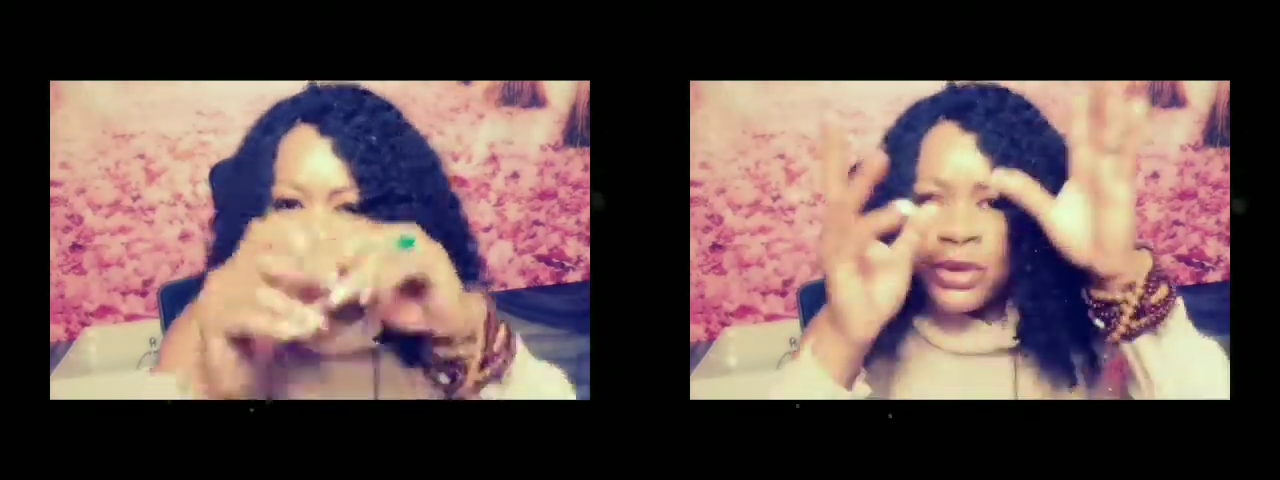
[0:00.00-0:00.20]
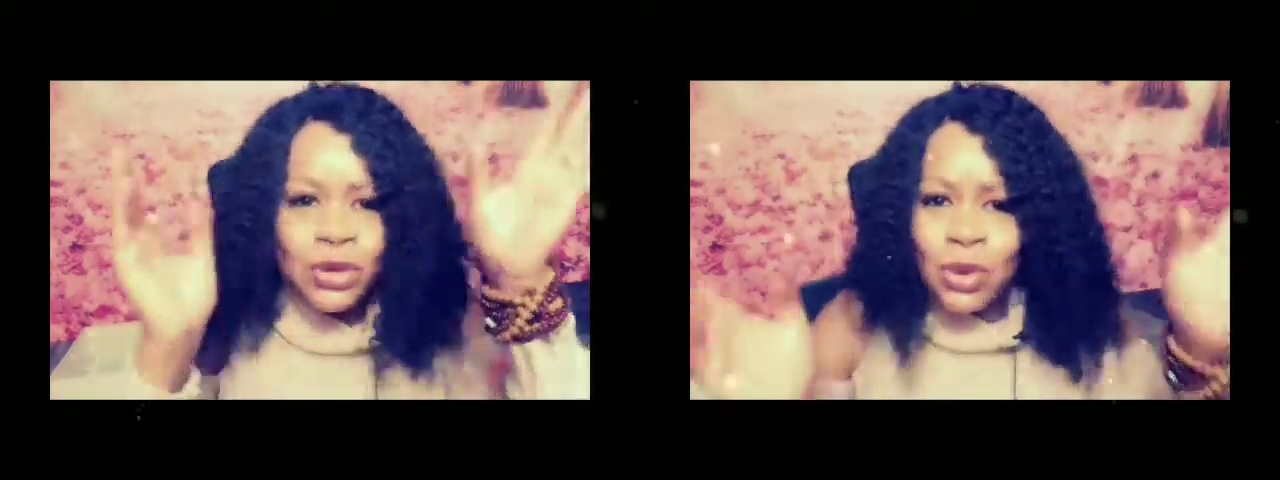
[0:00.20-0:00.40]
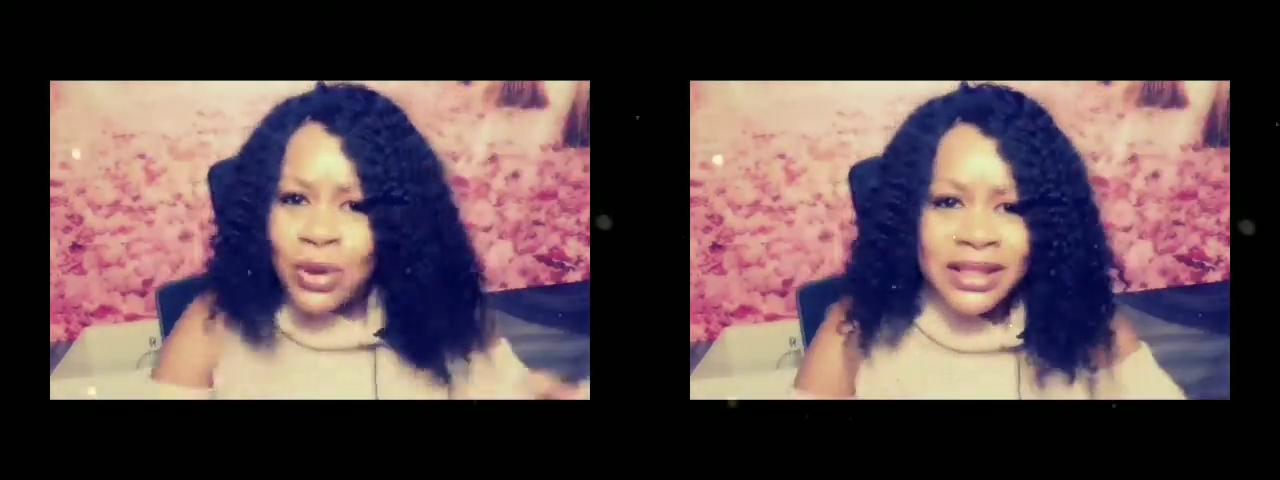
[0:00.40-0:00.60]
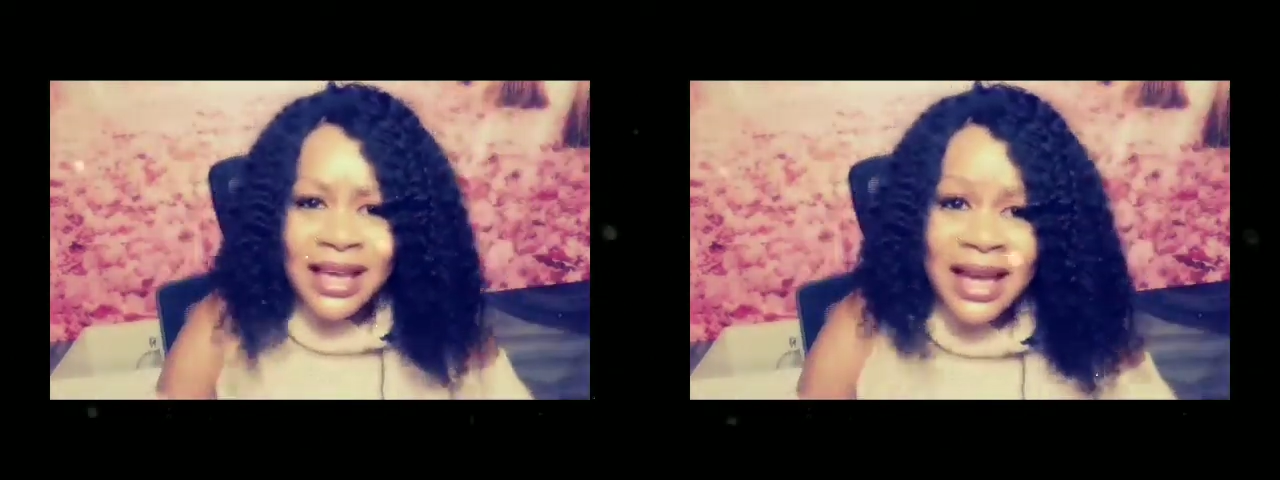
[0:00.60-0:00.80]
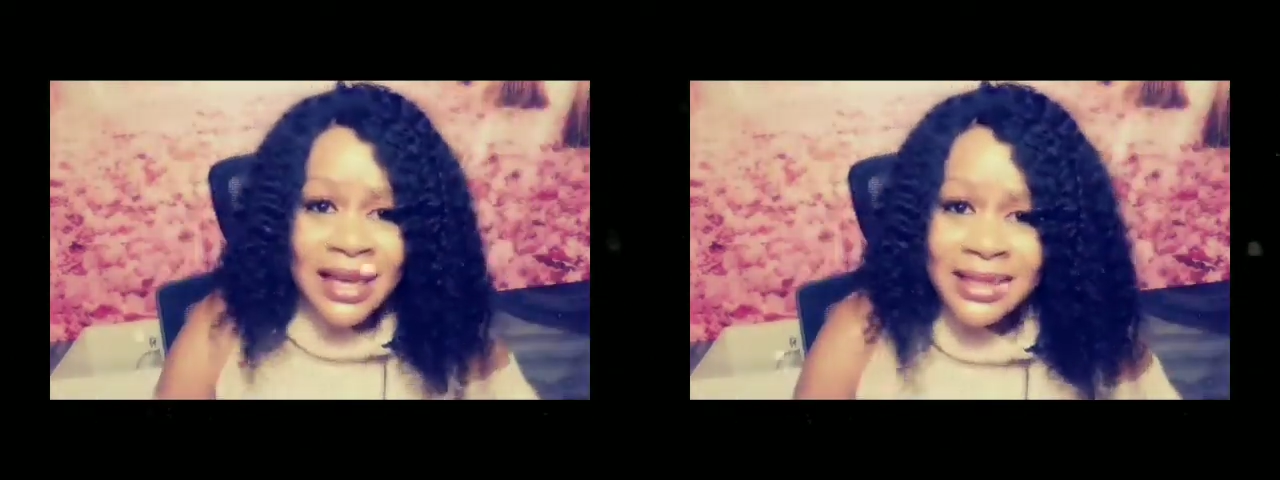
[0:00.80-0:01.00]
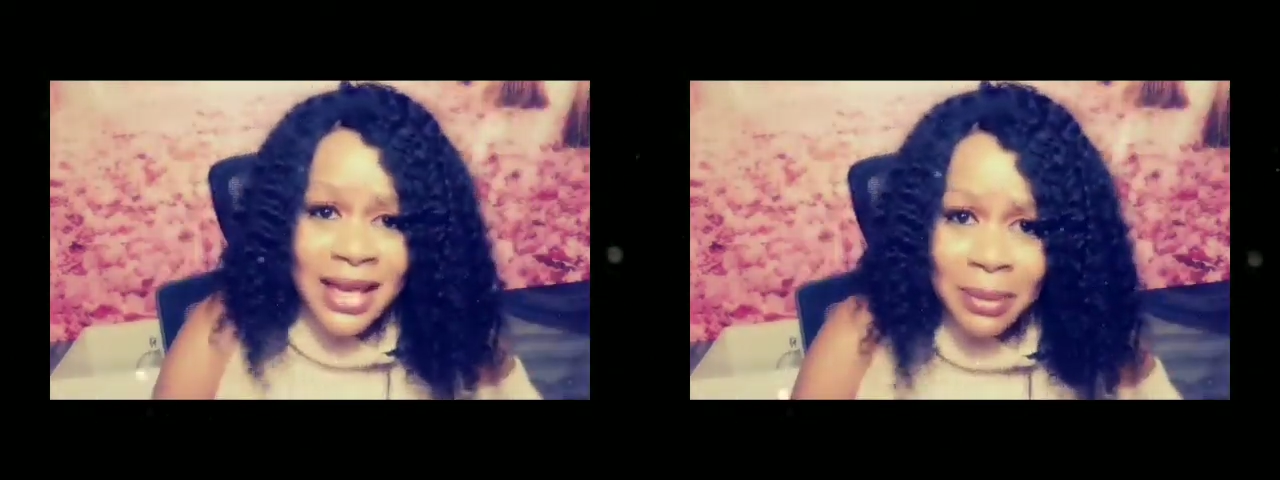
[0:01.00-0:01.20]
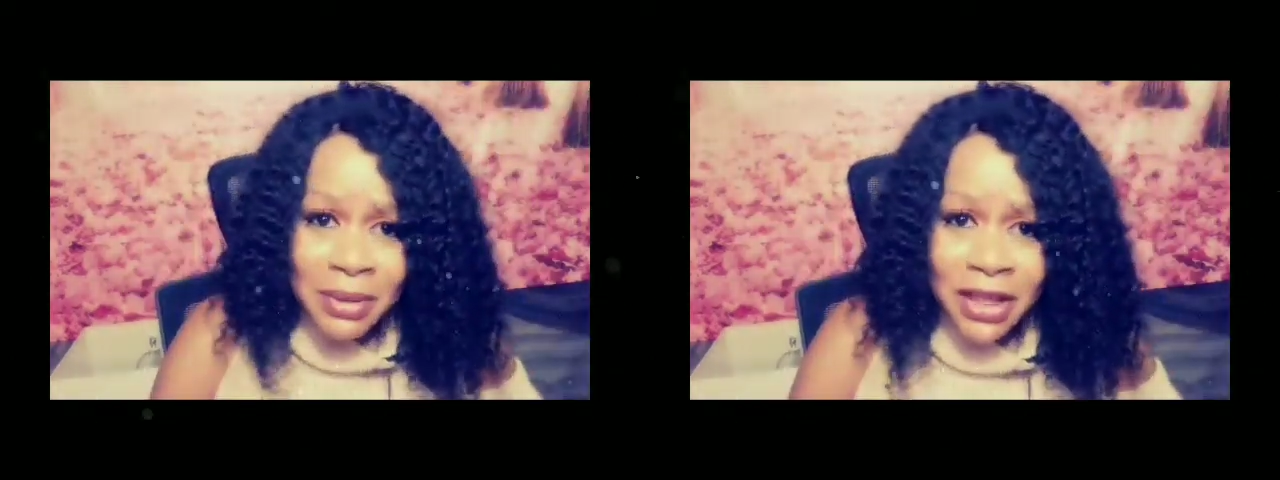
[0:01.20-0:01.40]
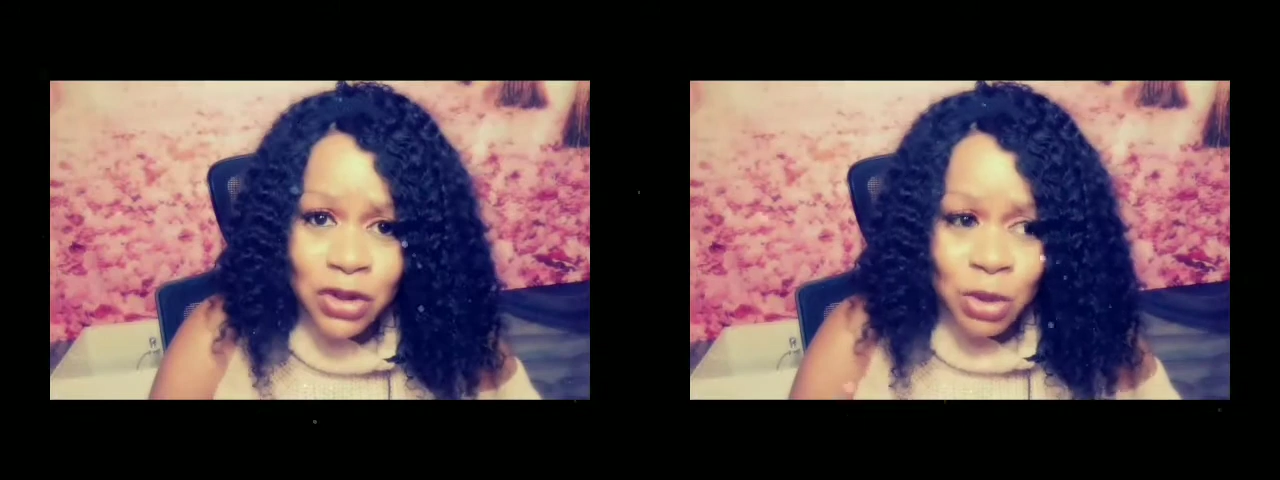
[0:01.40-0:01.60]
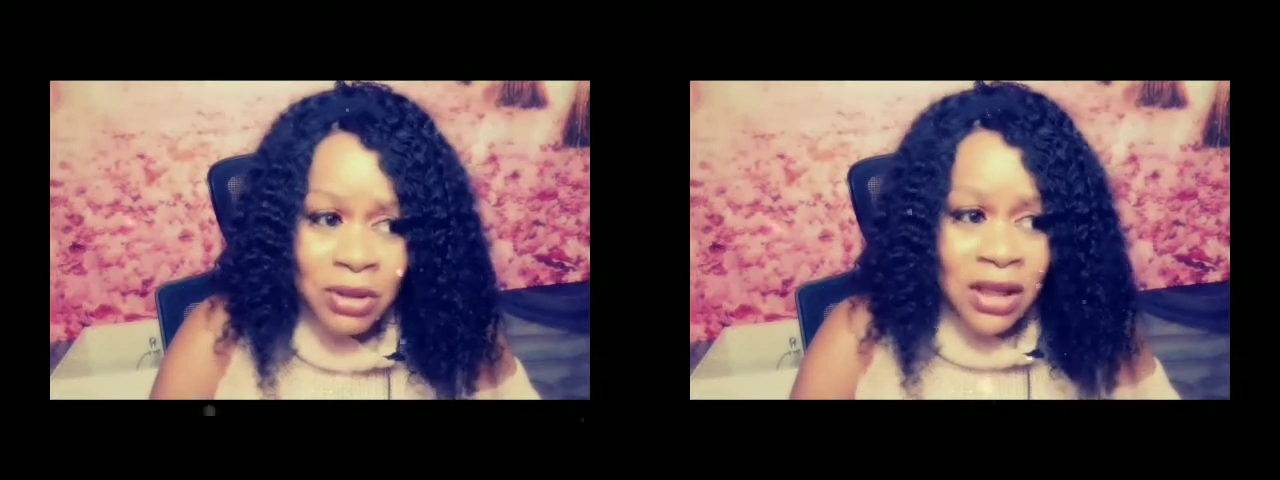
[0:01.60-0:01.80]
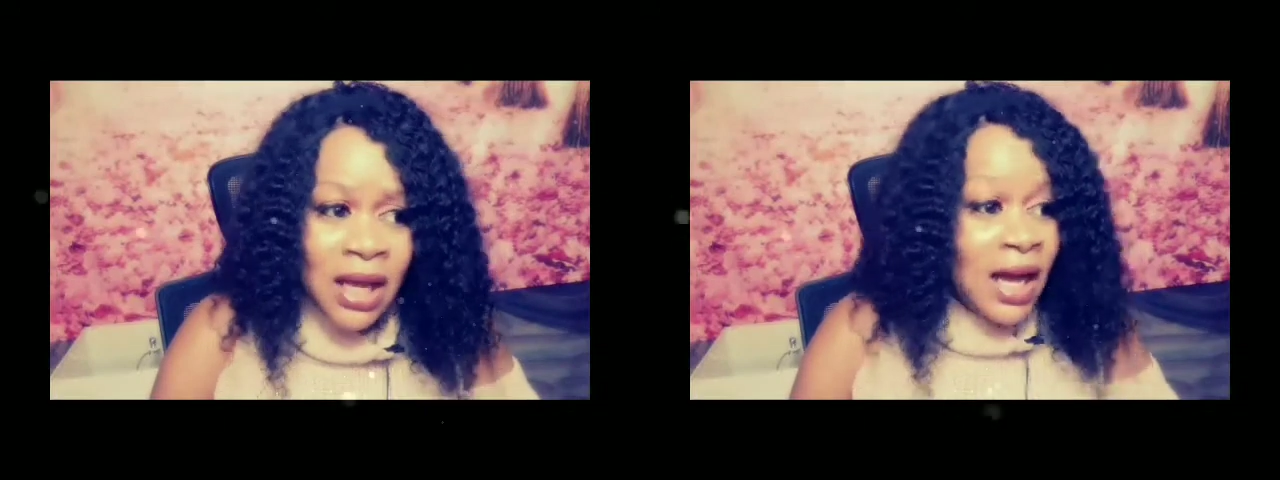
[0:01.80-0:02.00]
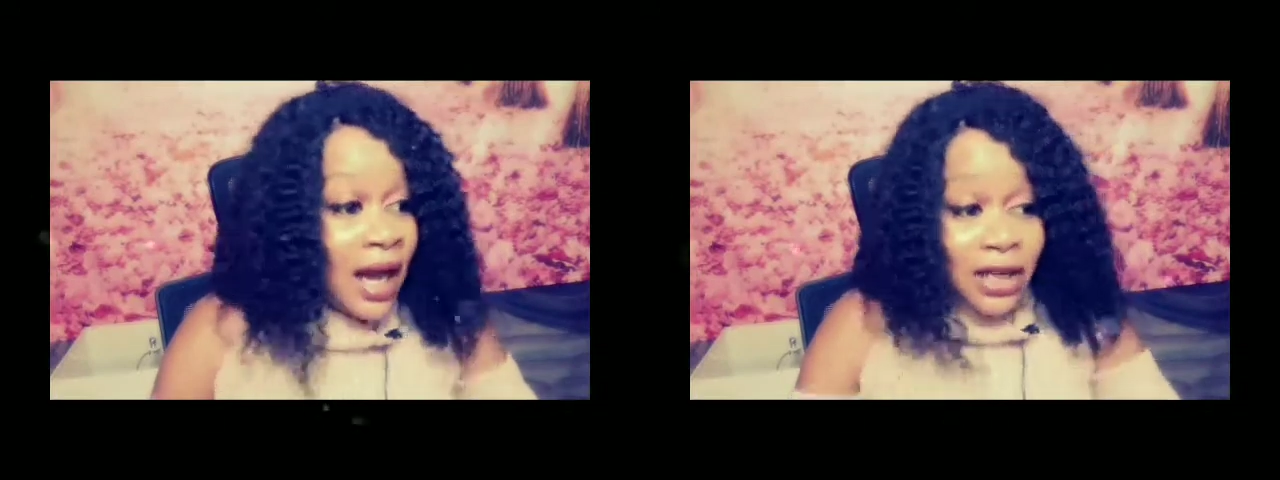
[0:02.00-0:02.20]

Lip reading: I don't know what the hell is happening to me.